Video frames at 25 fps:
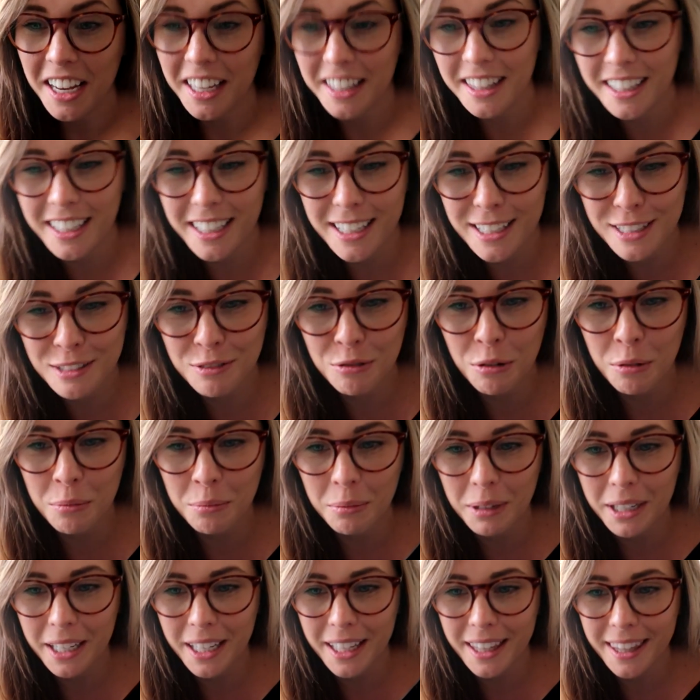I think he's
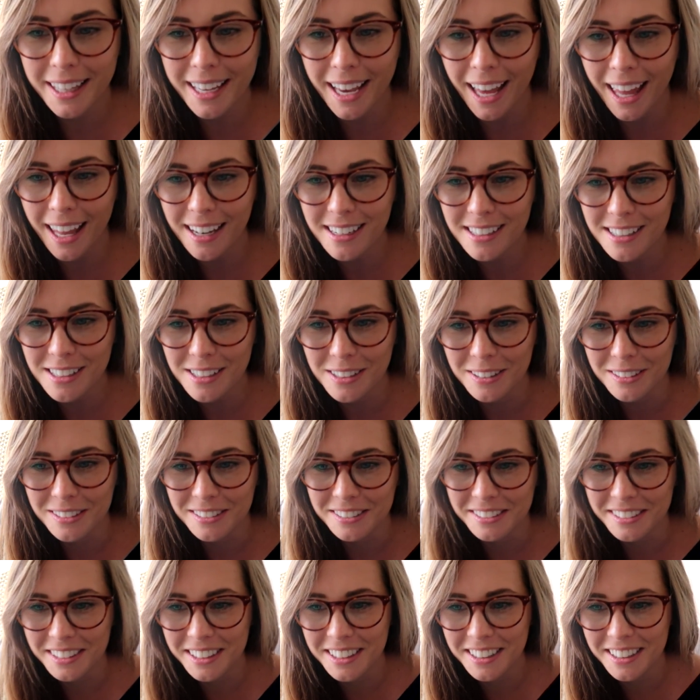grumbling at the
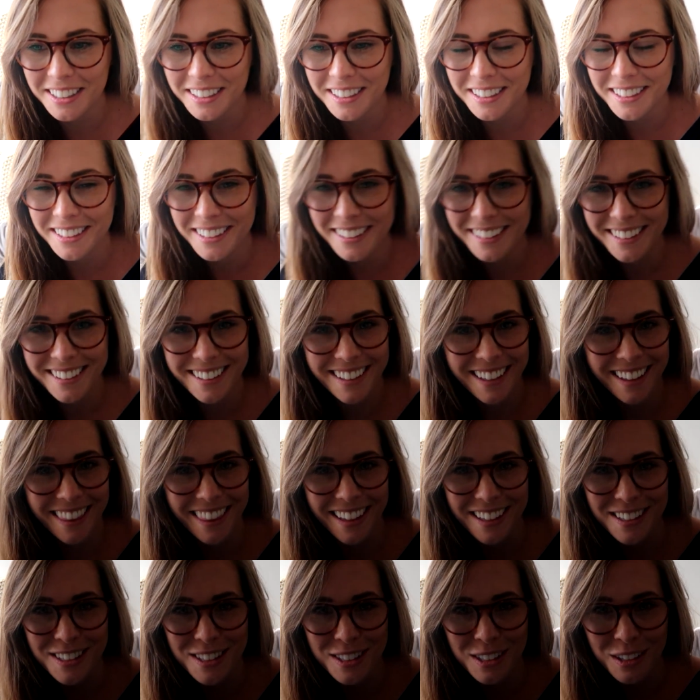candles.
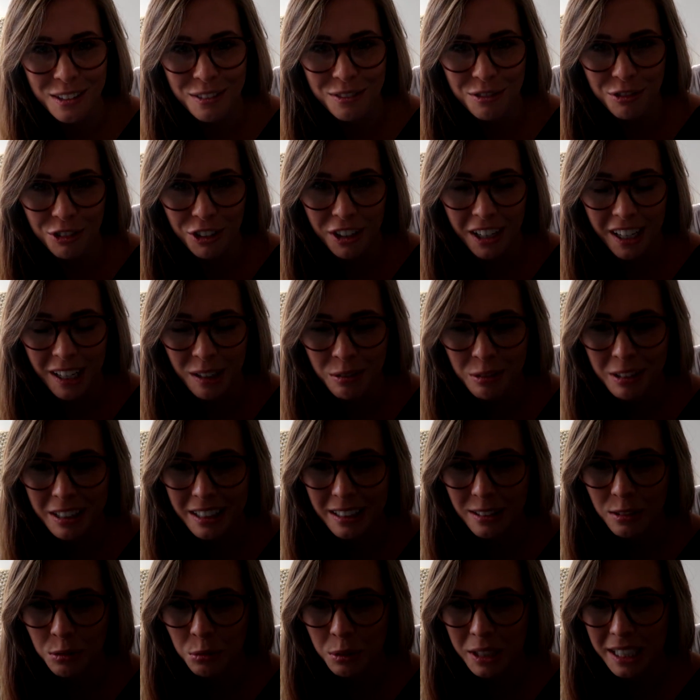That's so funny, what
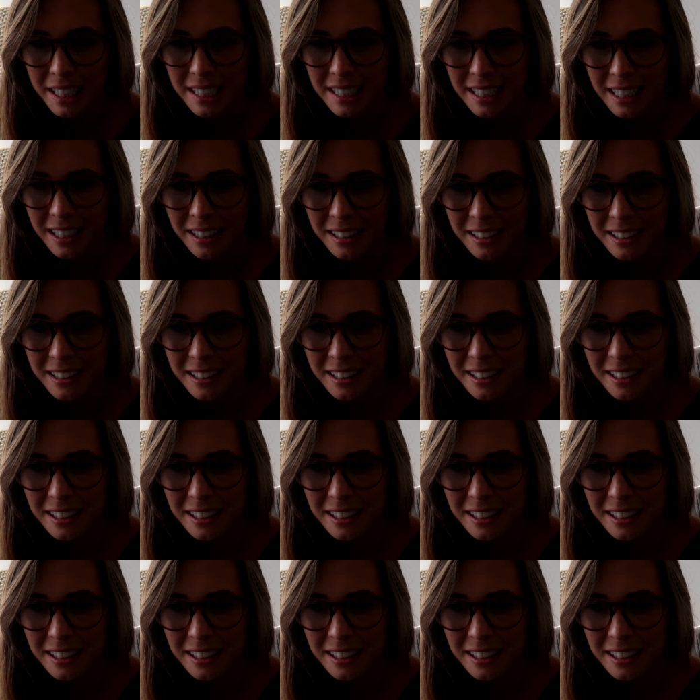a little weirdo.